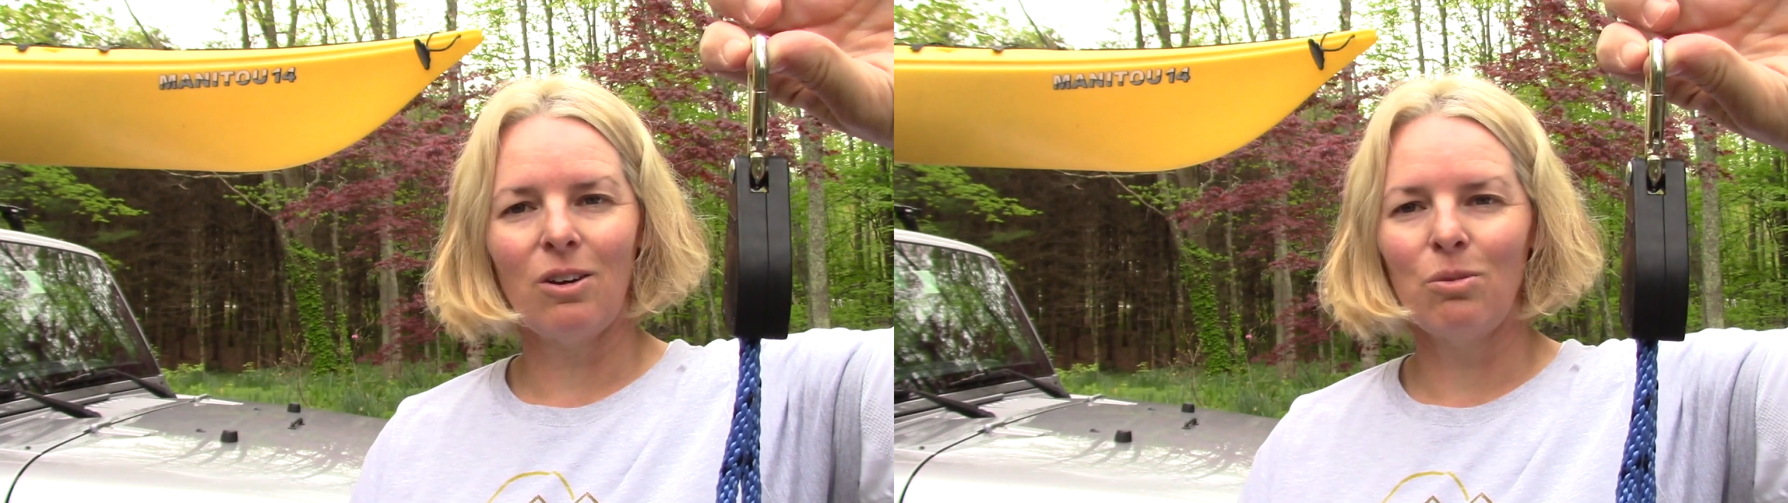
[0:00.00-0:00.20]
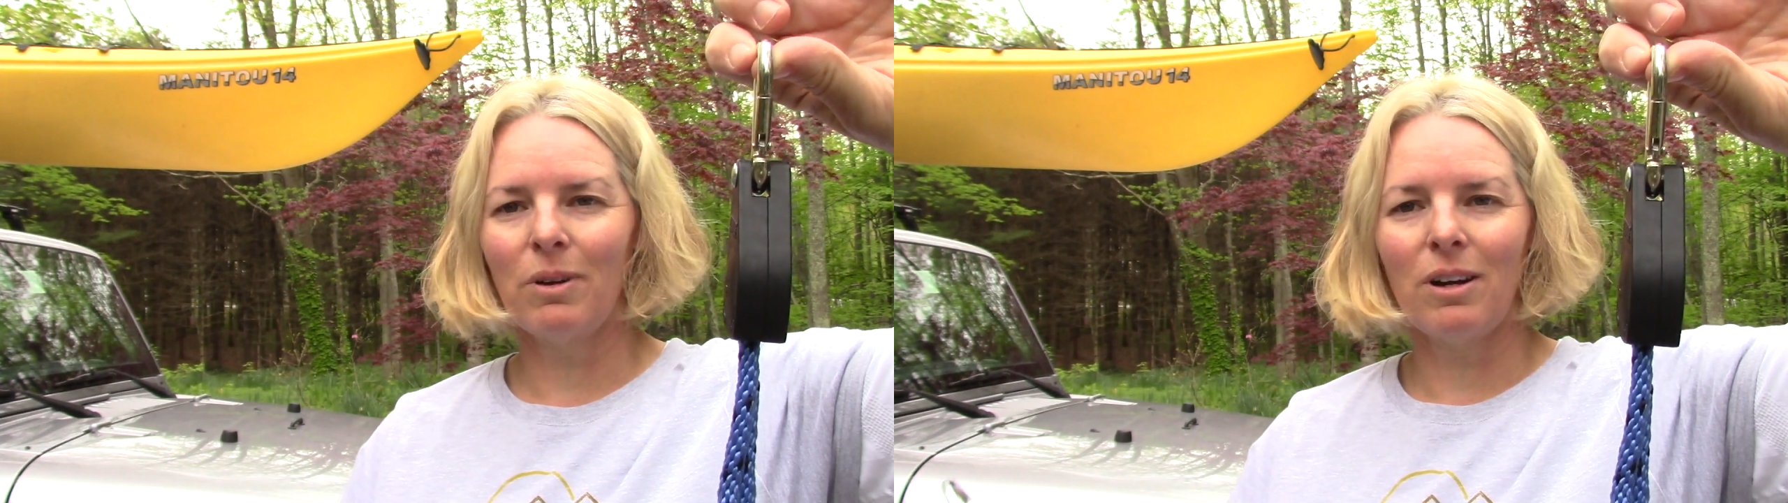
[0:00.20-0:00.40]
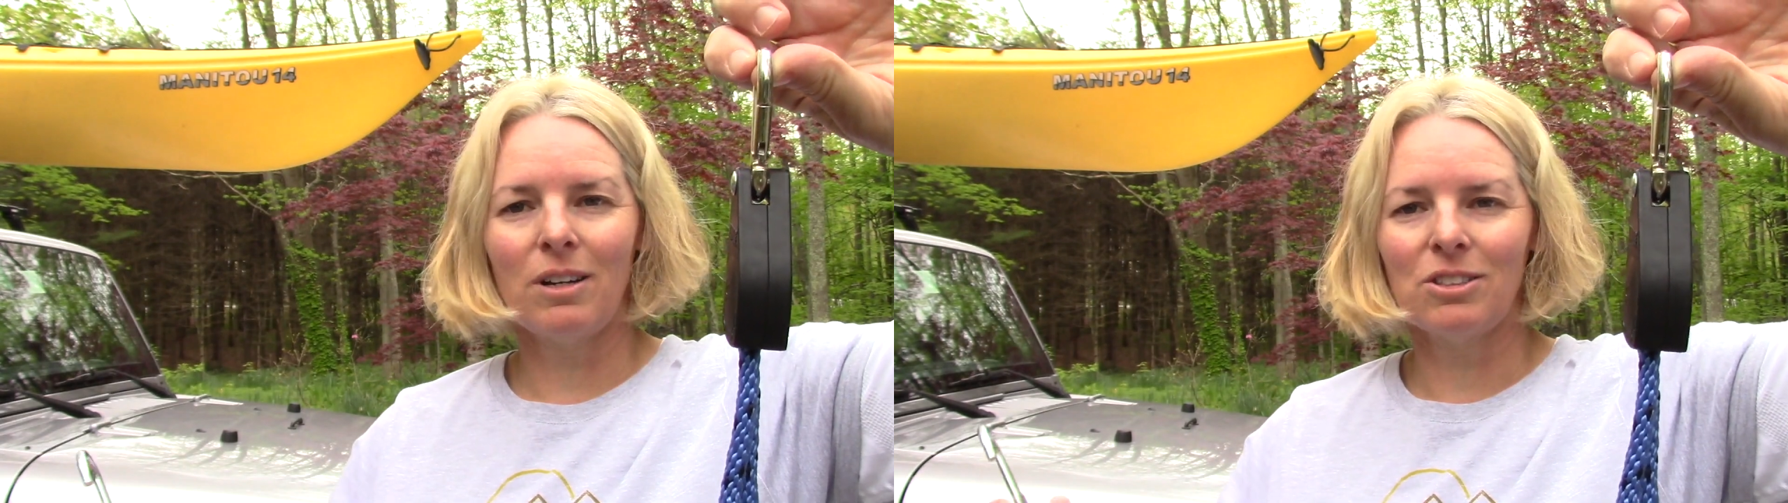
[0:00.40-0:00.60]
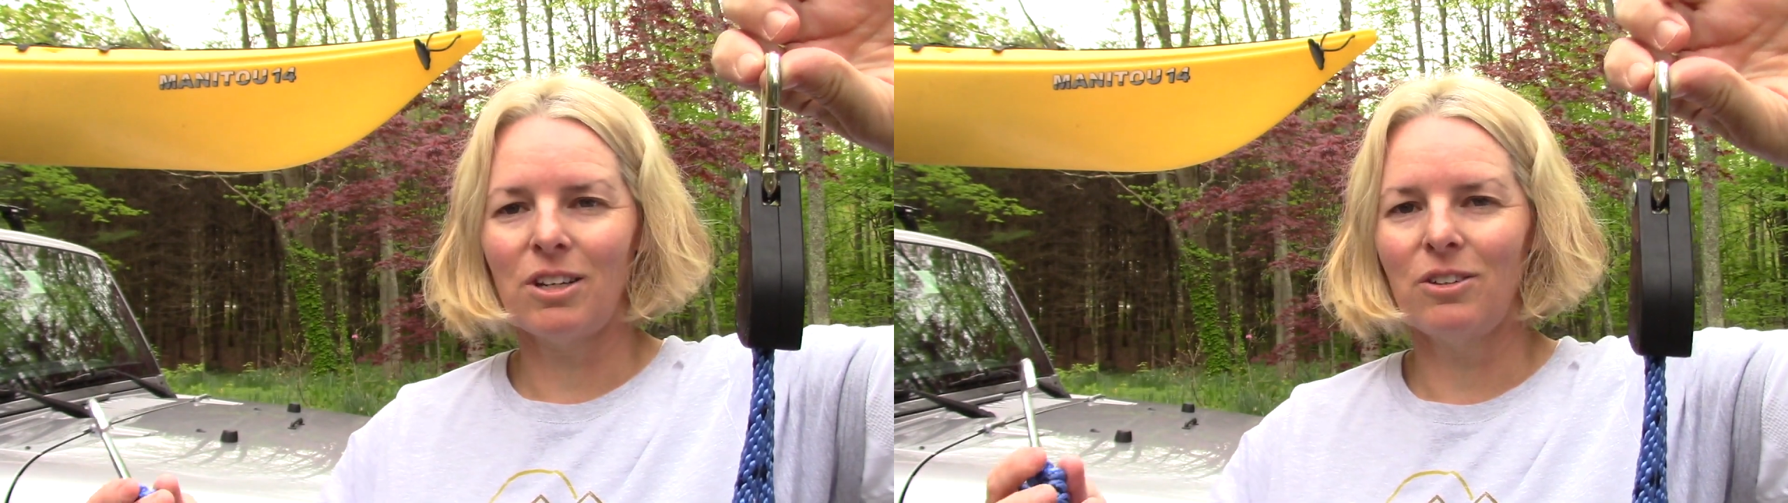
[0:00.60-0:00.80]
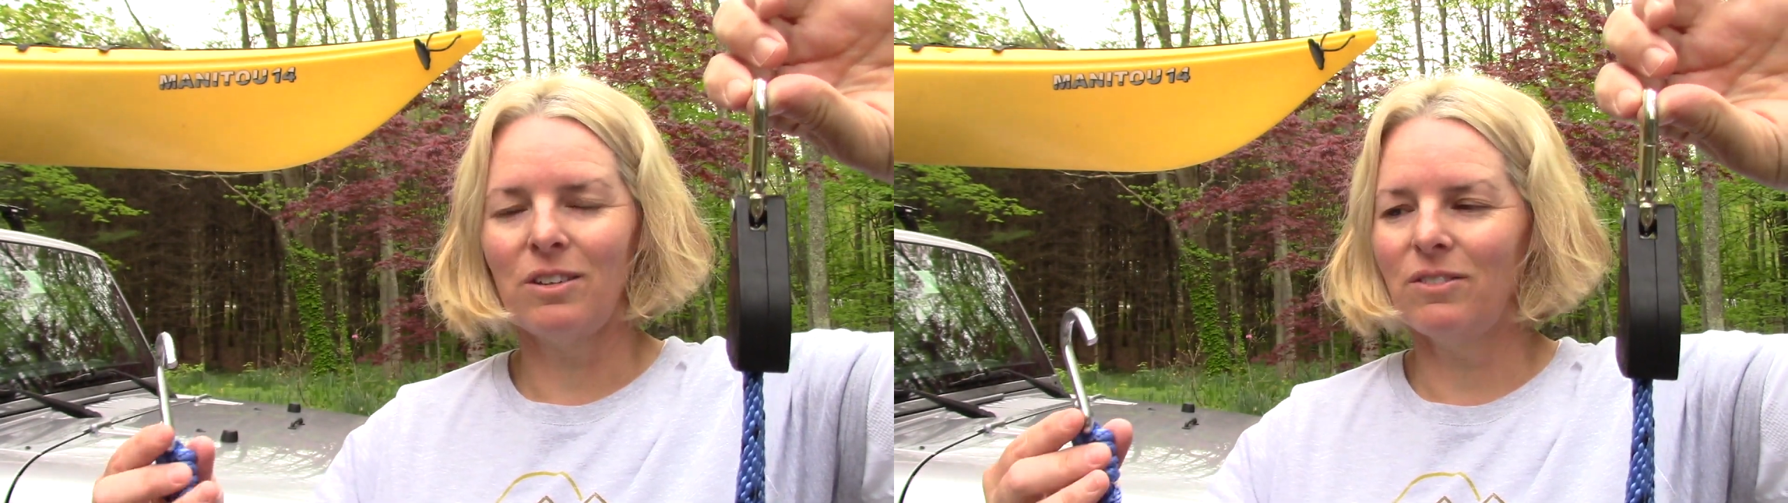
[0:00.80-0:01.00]
Oh my gosh,
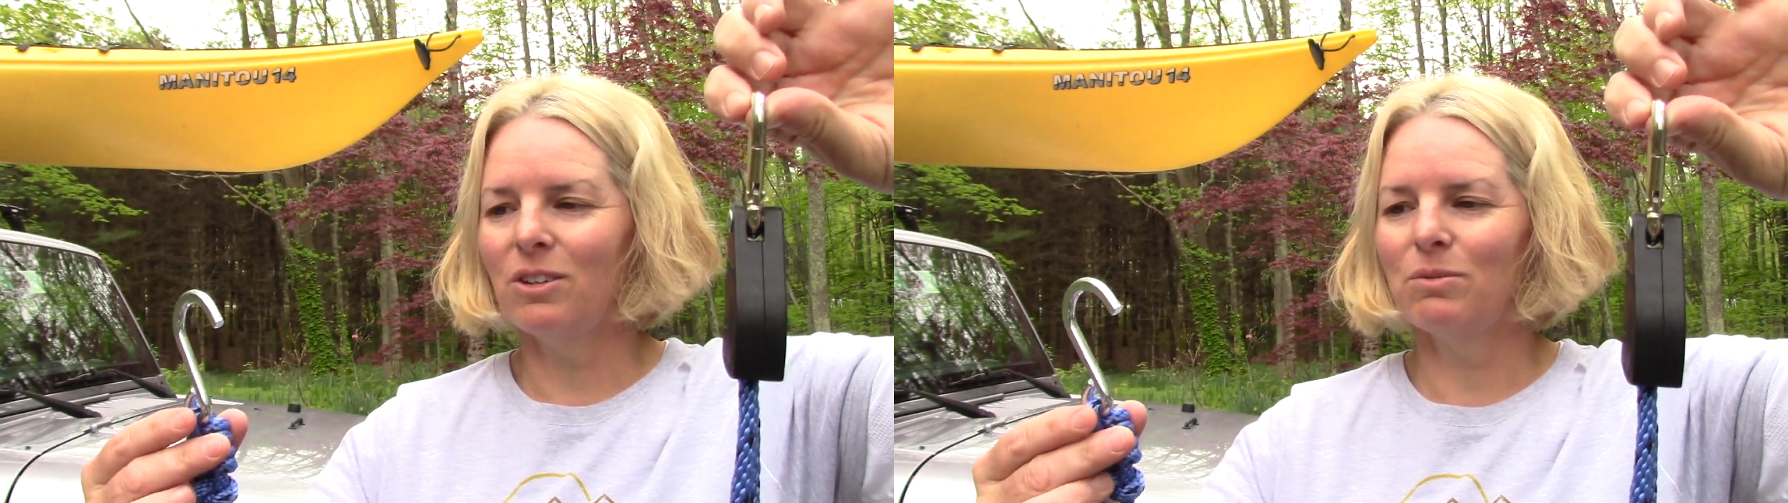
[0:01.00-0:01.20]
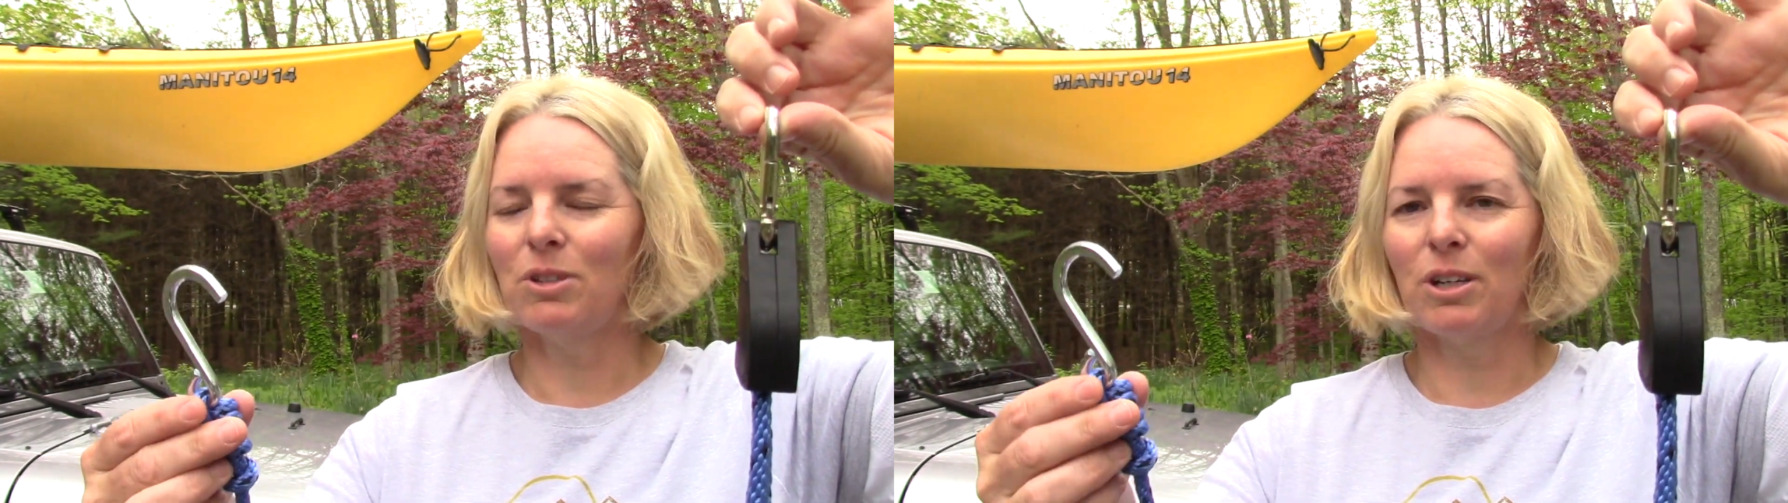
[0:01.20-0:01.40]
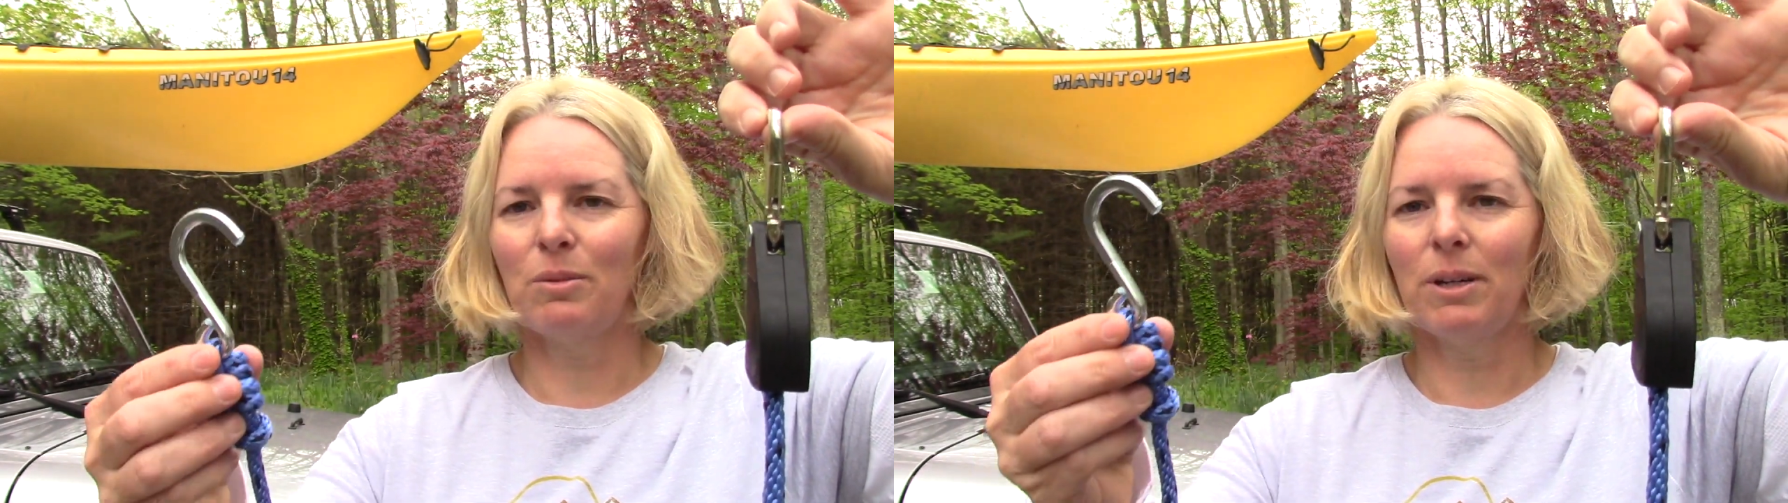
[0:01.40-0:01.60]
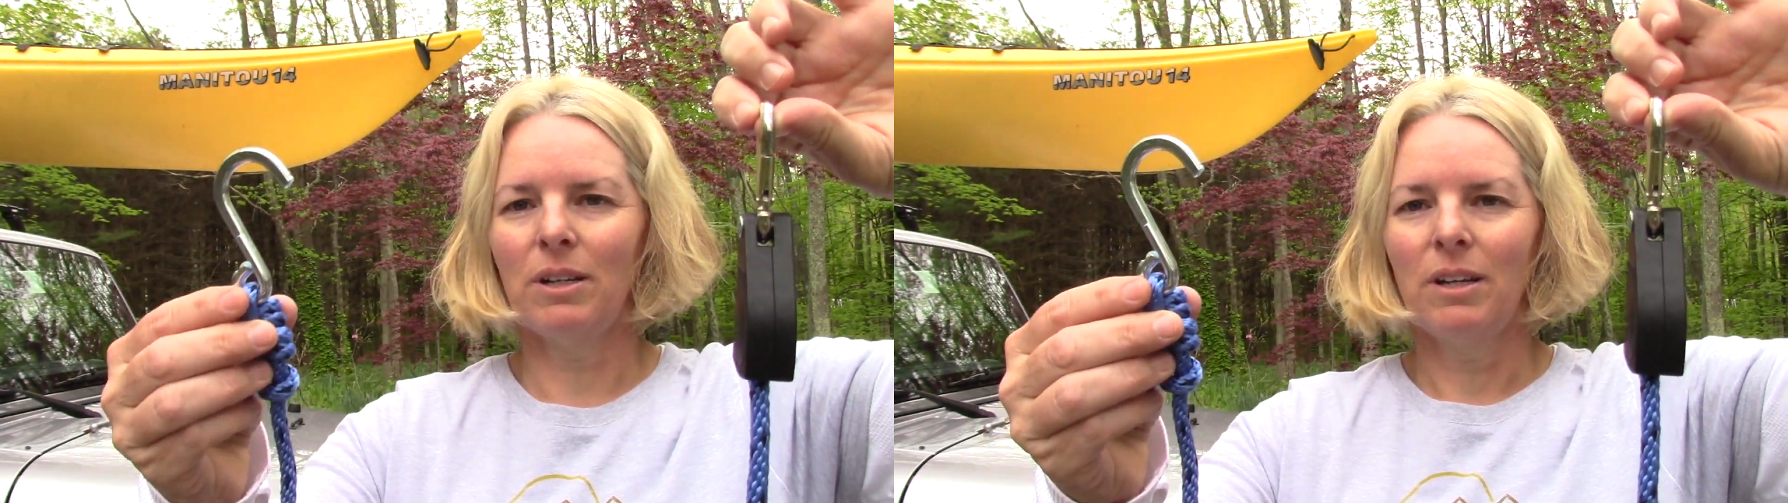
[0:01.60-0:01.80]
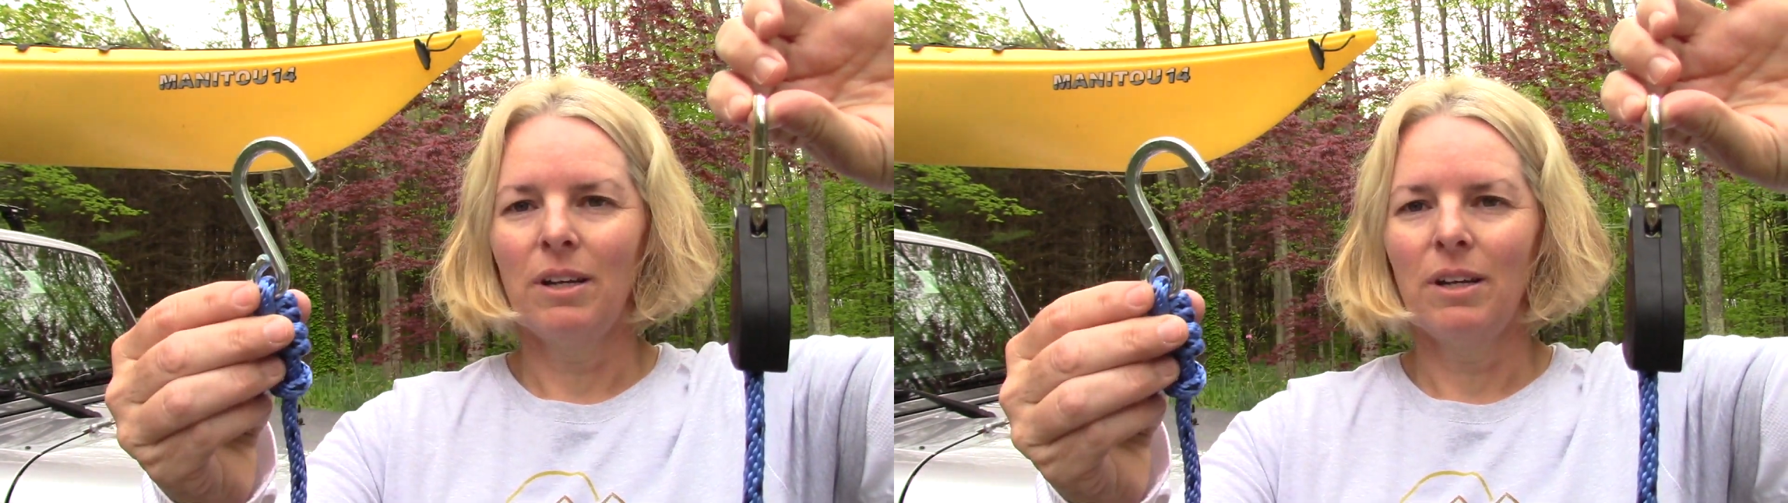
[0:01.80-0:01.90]
I don't even know what I'm talking about.